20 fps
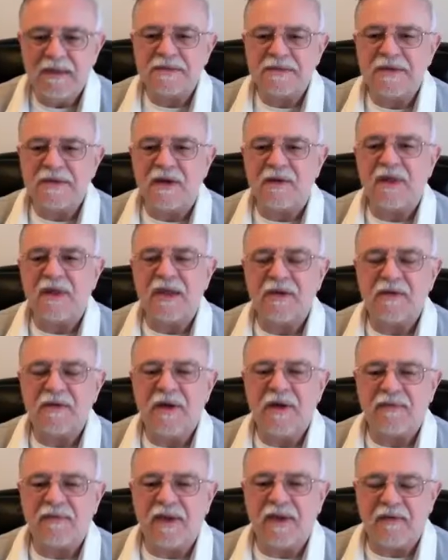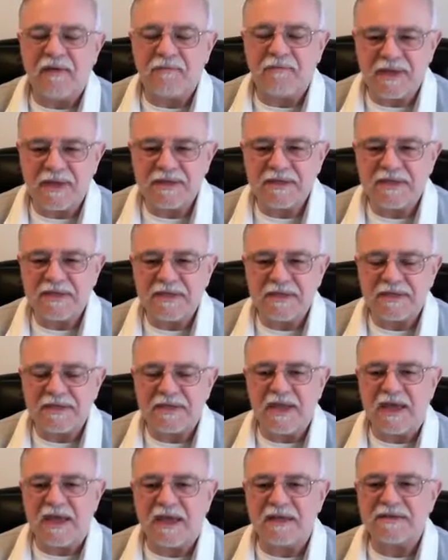So they do have to have business
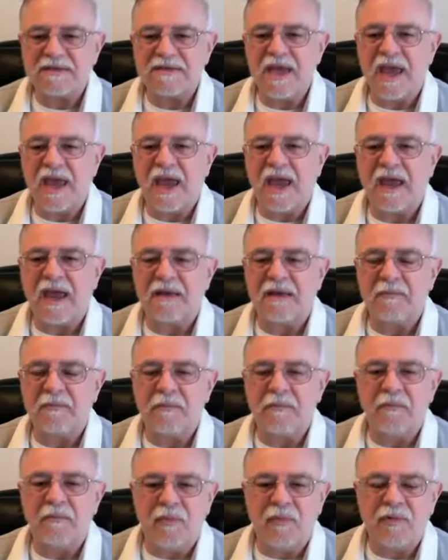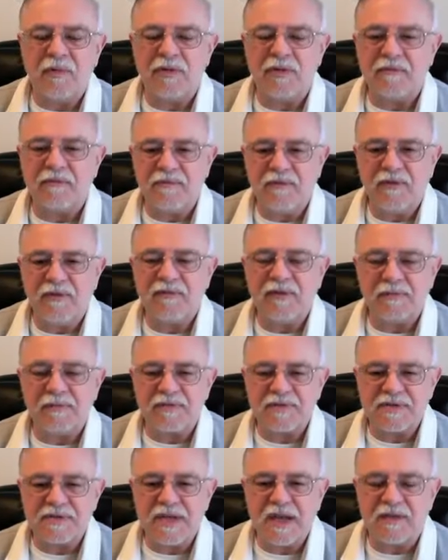debts, and more than
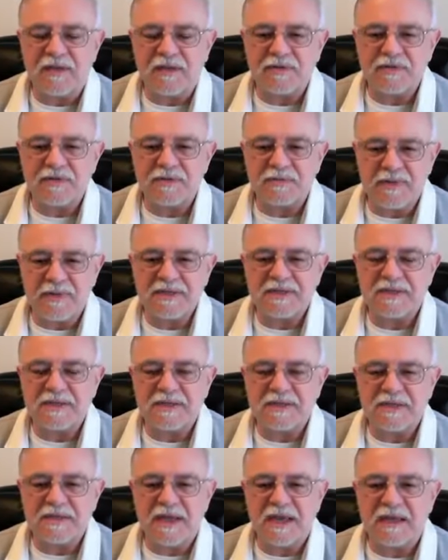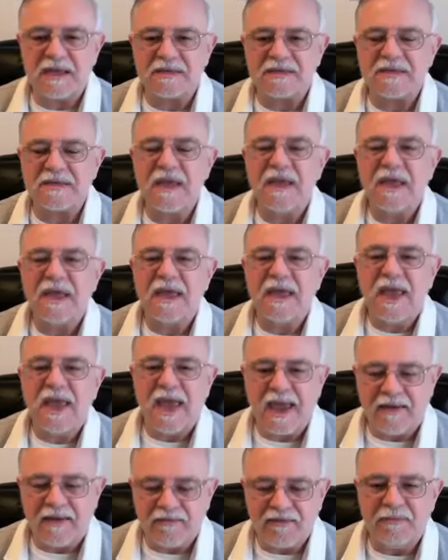50% of those business debts
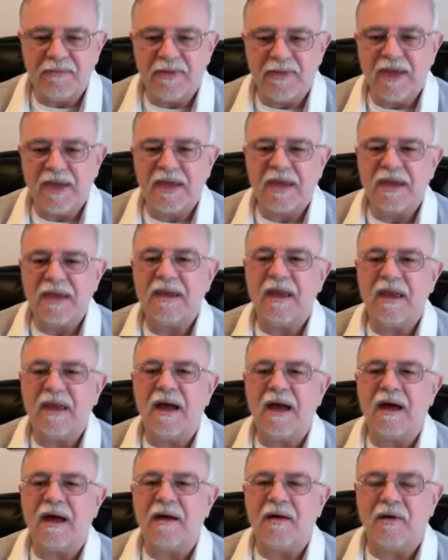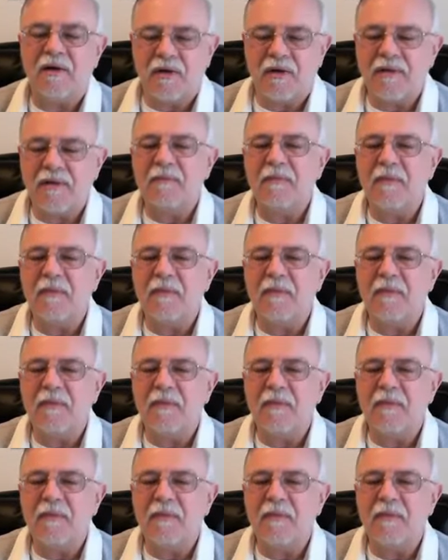have to be, or